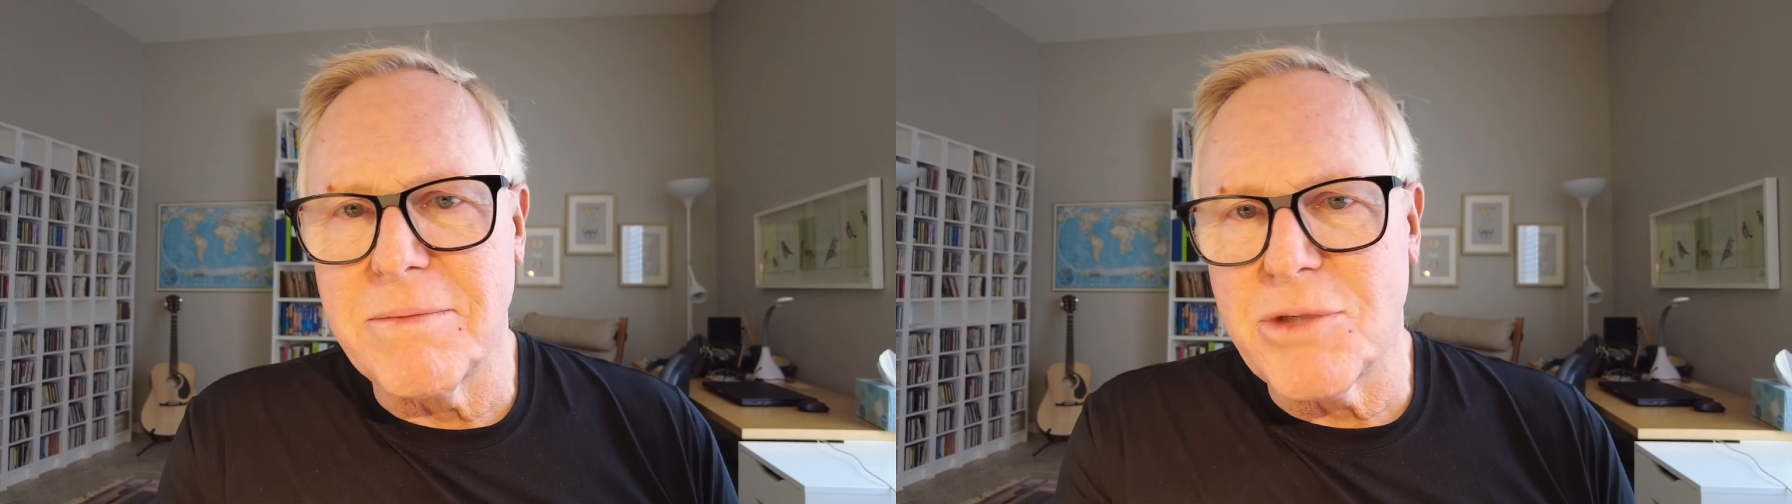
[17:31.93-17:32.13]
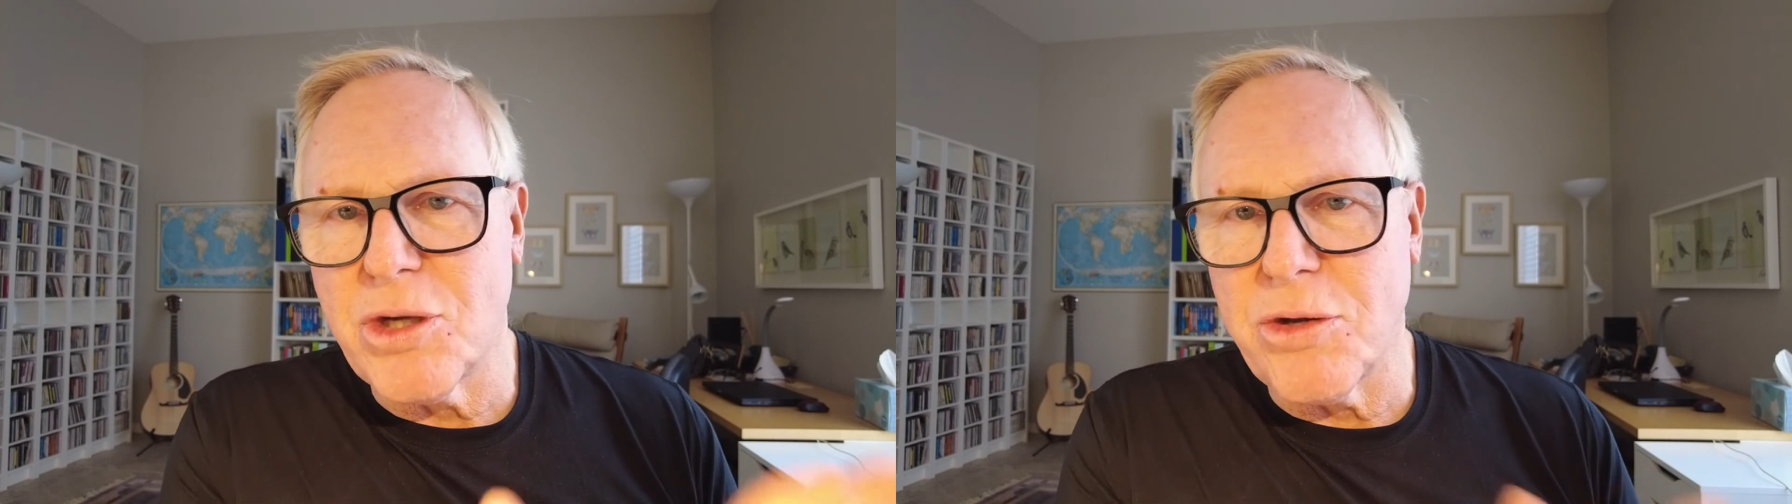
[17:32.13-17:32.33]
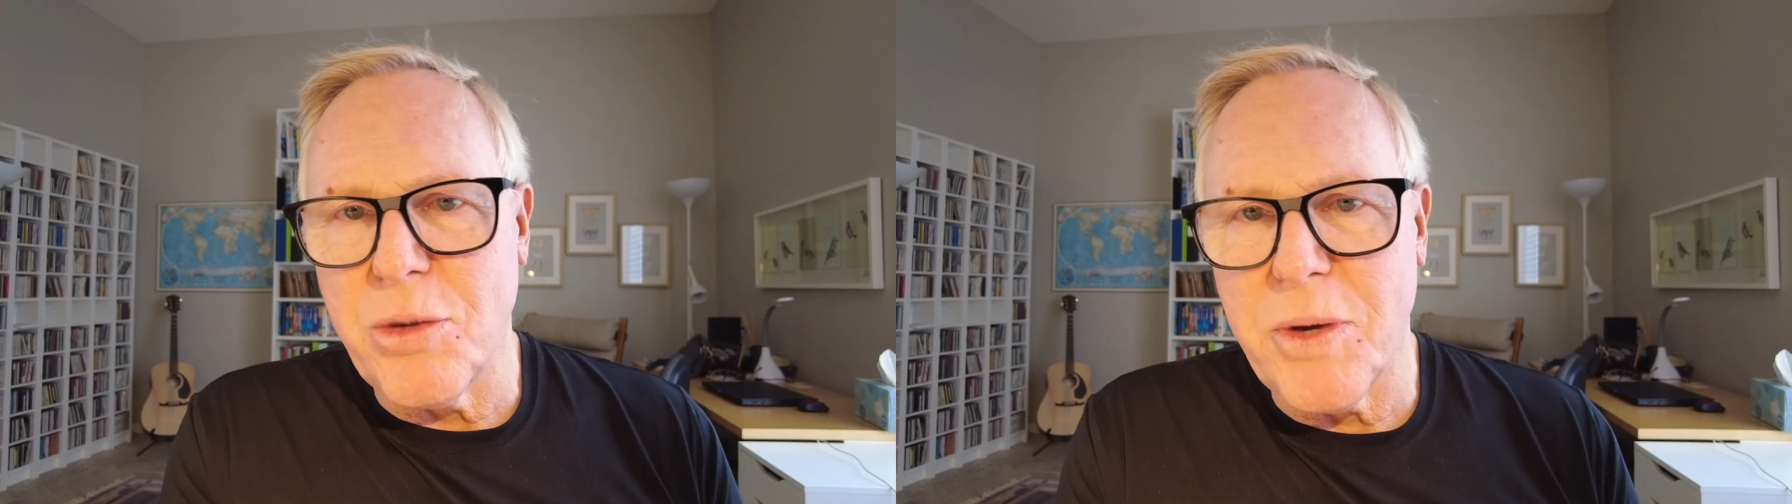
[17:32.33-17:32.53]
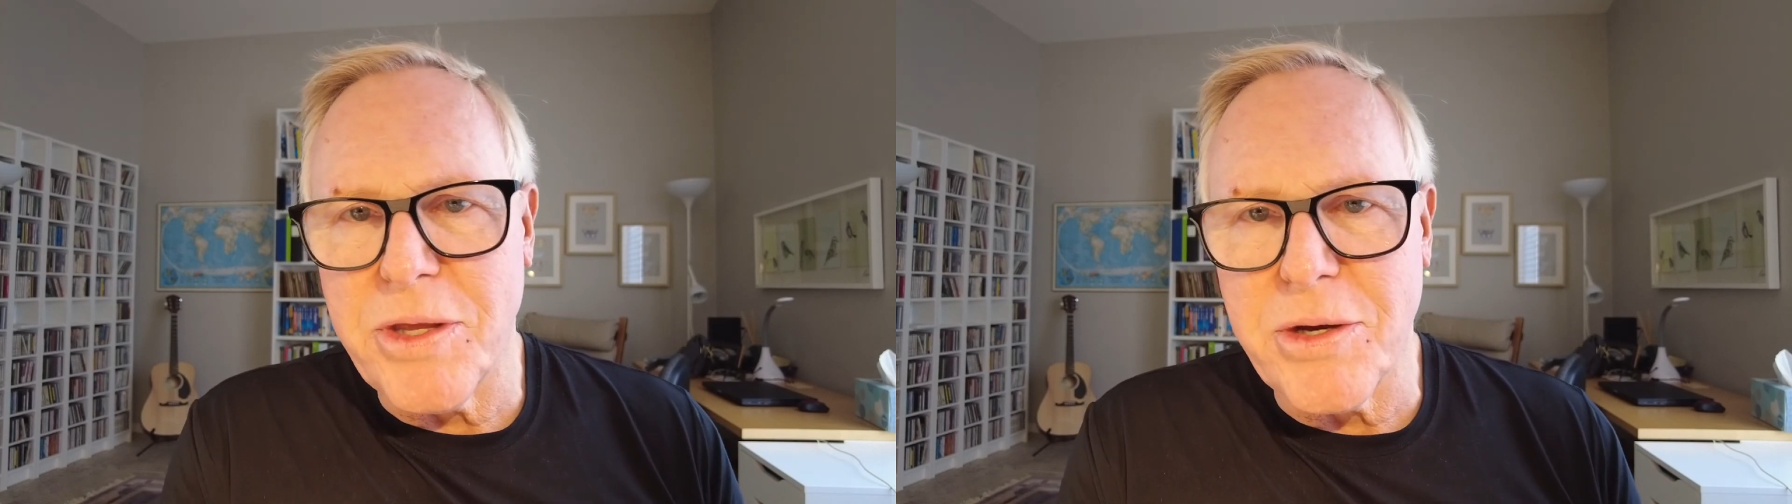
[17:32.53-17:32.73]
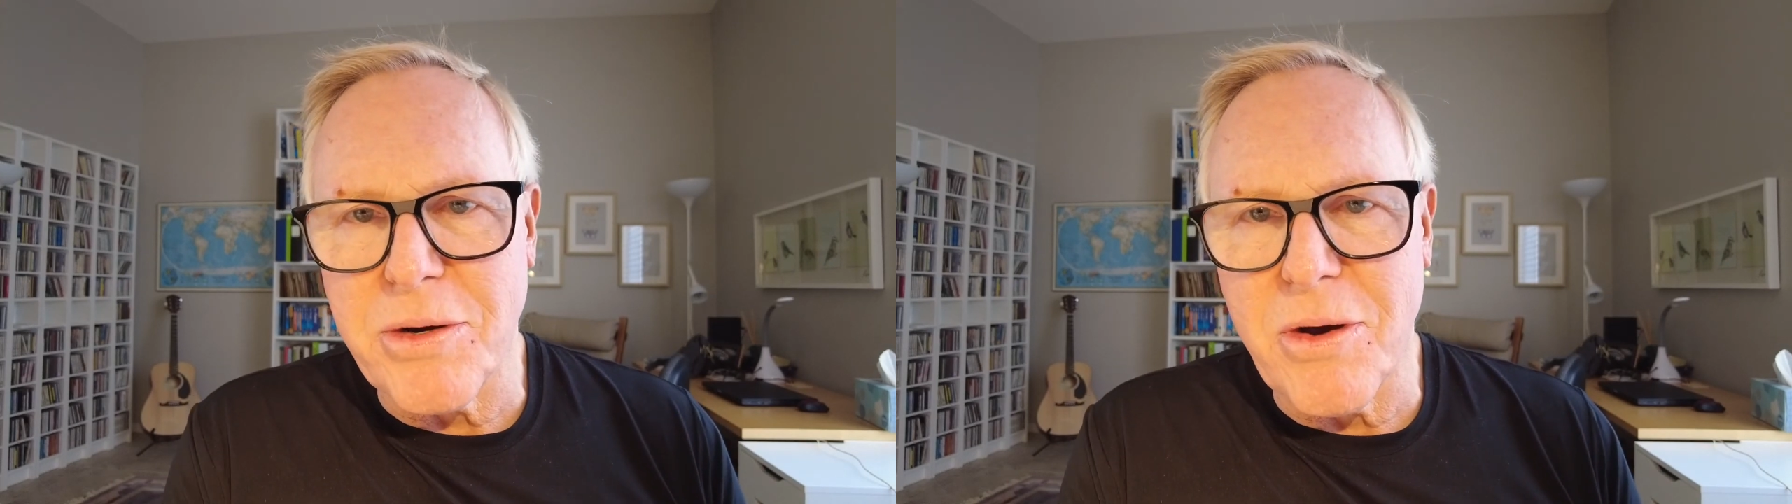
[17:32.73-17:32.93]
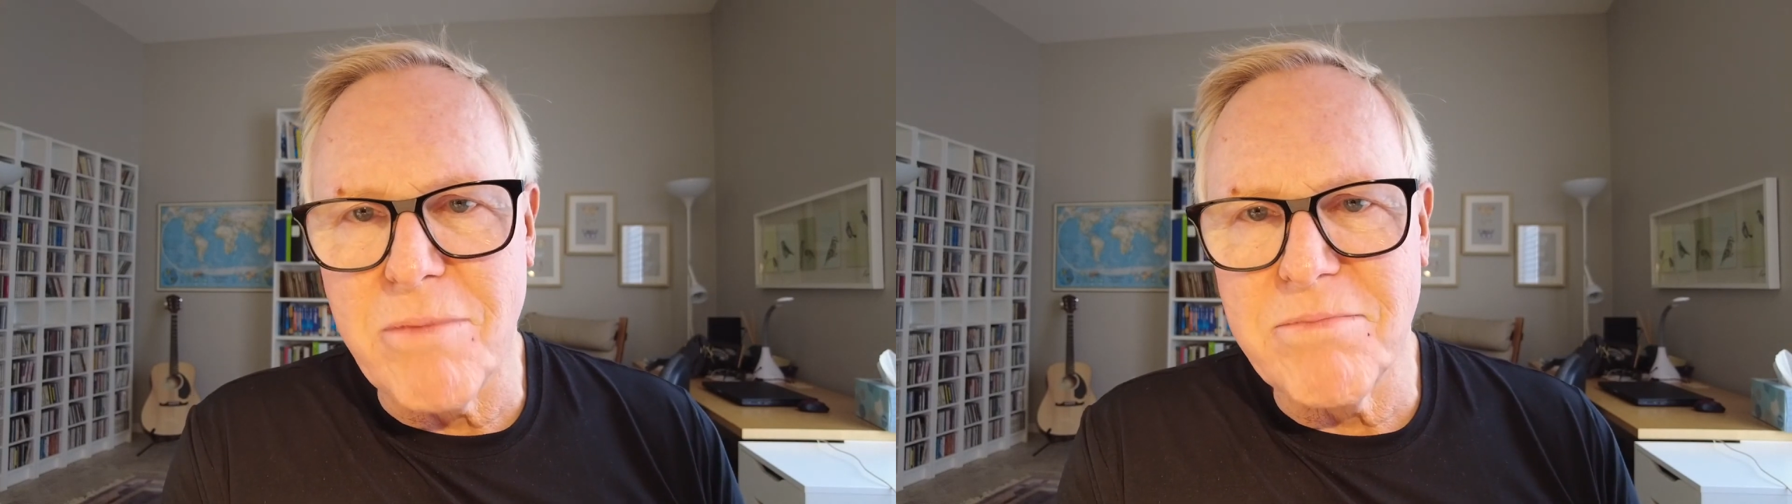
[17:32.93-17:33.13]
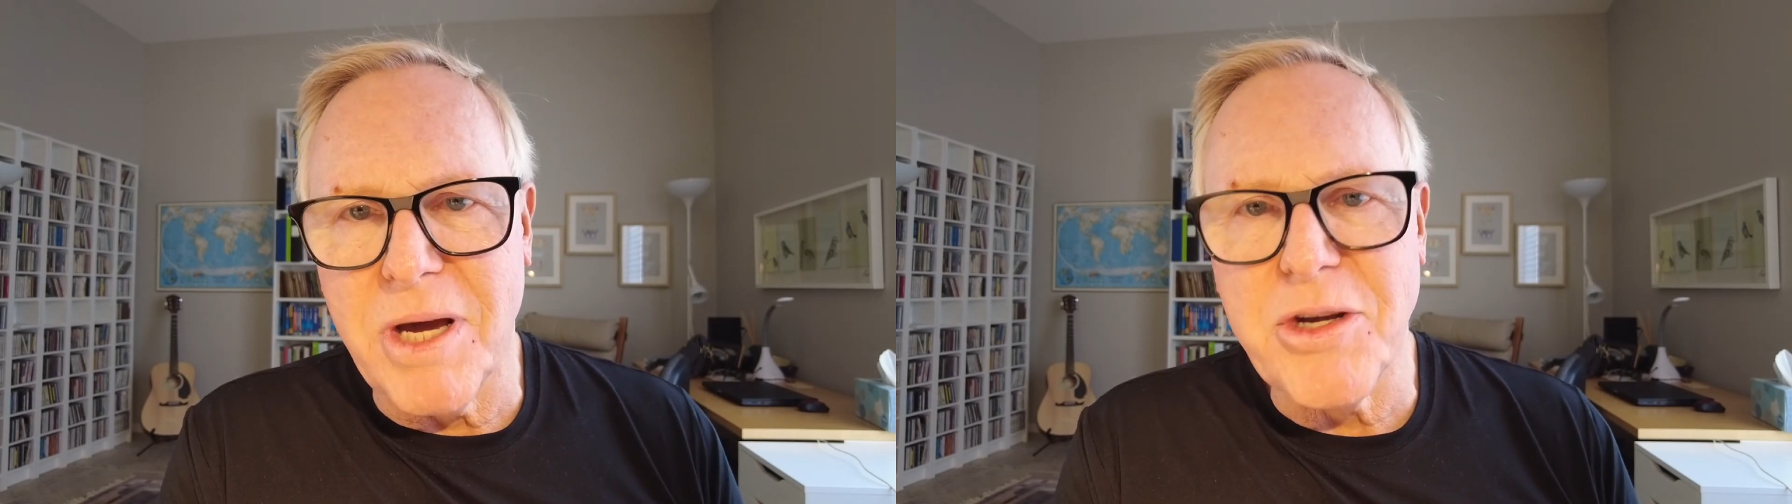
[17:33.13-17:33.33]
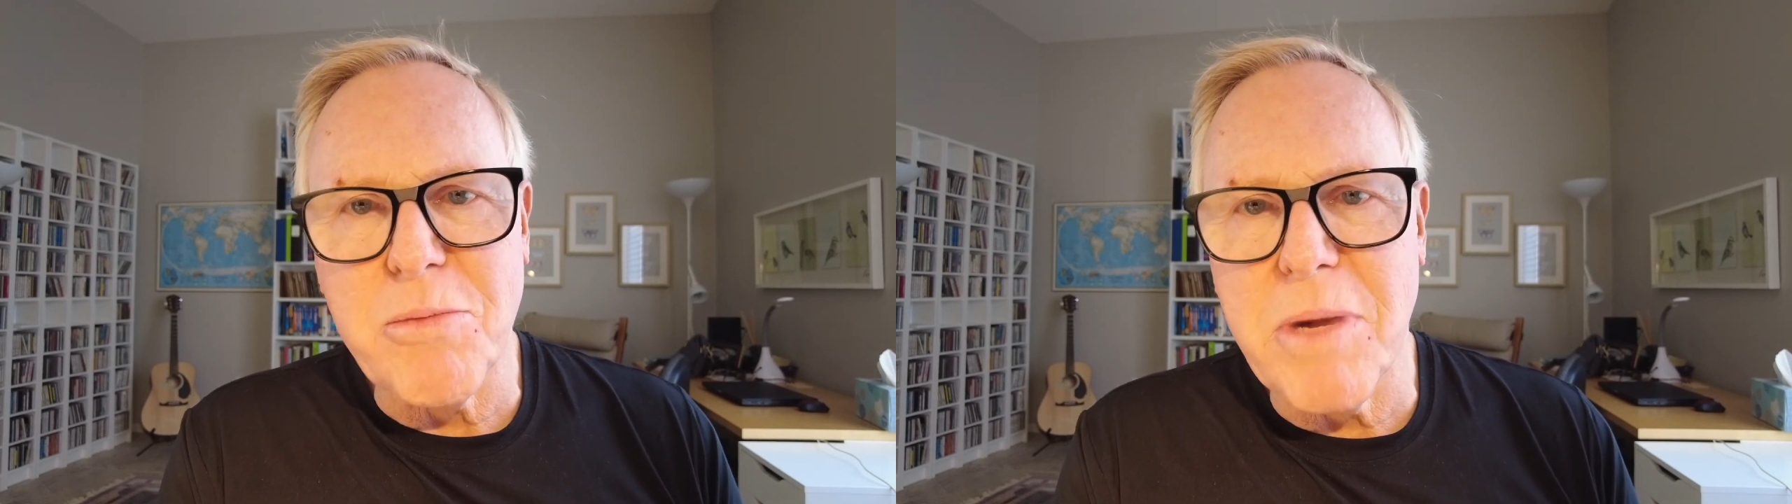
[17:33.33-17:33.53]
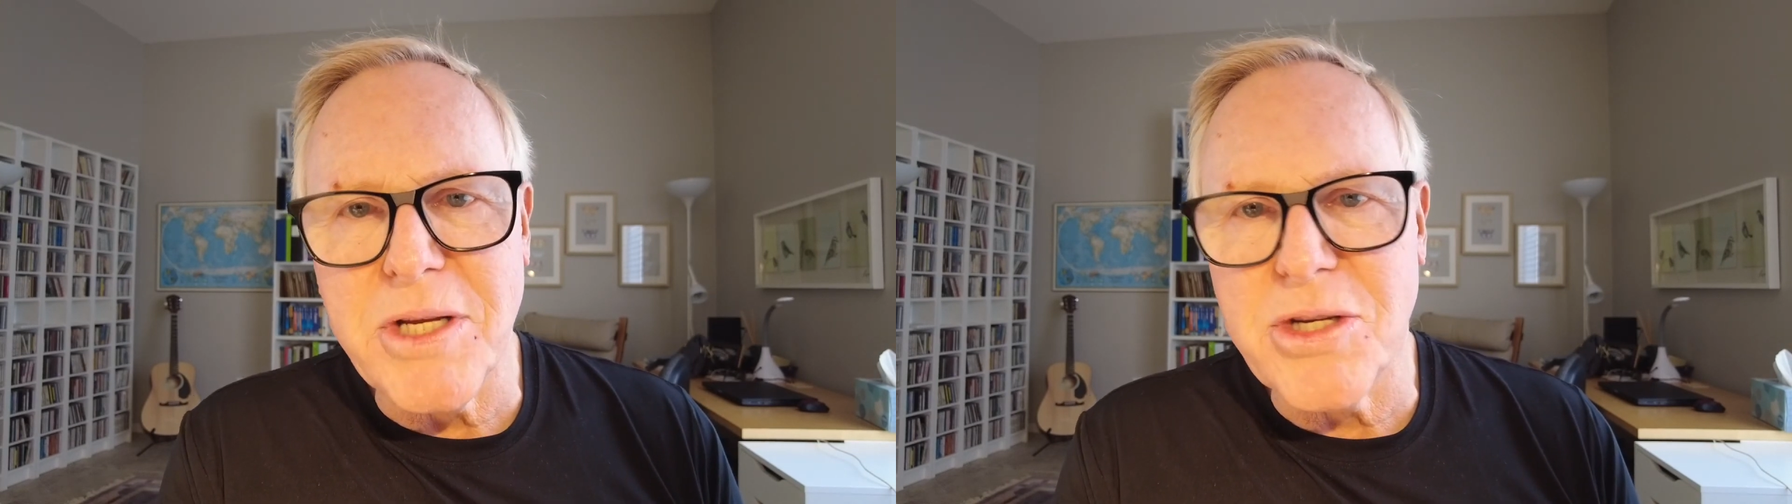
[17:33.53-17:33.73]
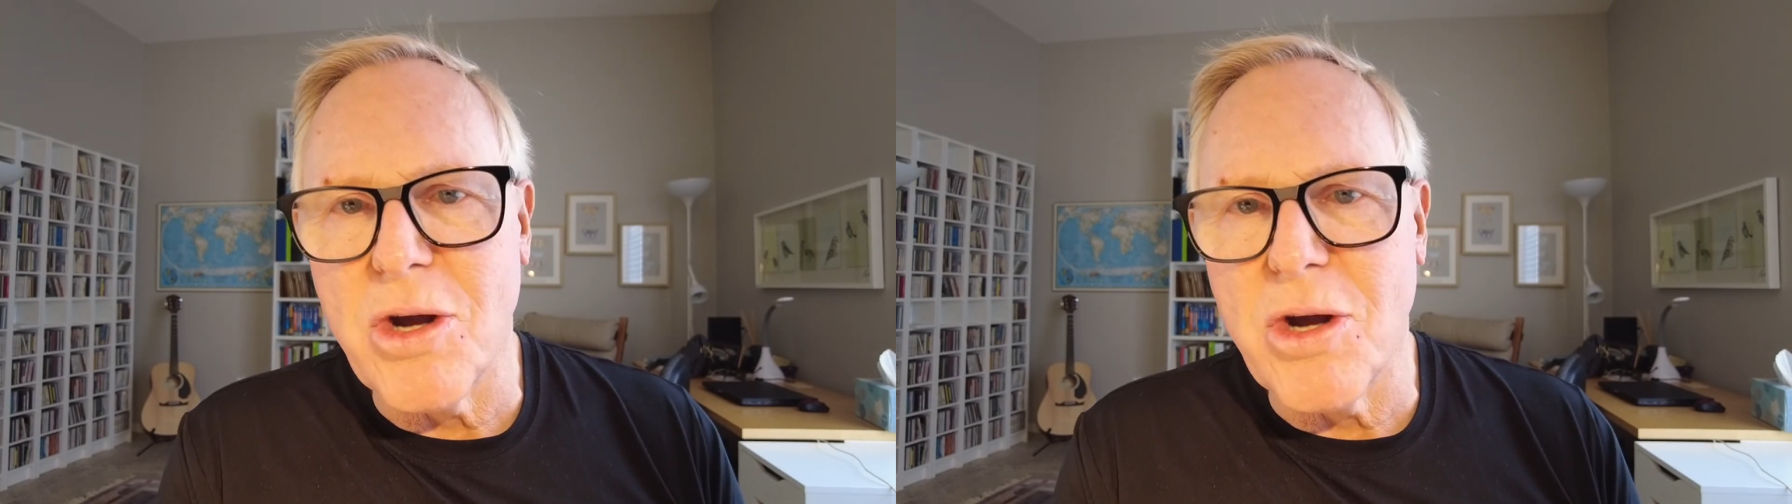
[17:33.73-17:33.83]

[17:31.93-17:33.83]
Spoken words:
show you whether you're under budget,